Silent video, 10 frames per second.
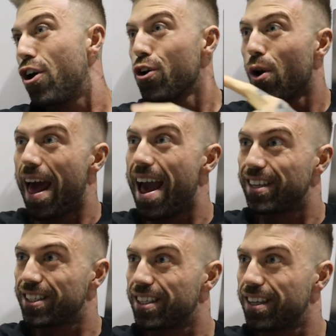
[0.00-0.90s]
No, you're
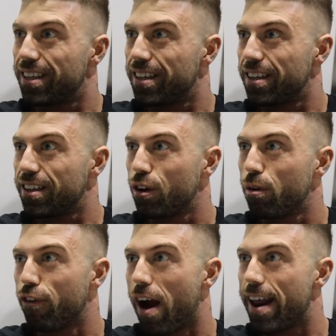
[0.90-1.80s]
less.
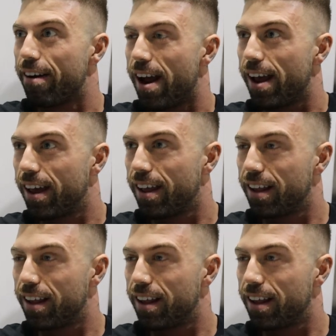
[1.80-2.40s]
You're Friday, right?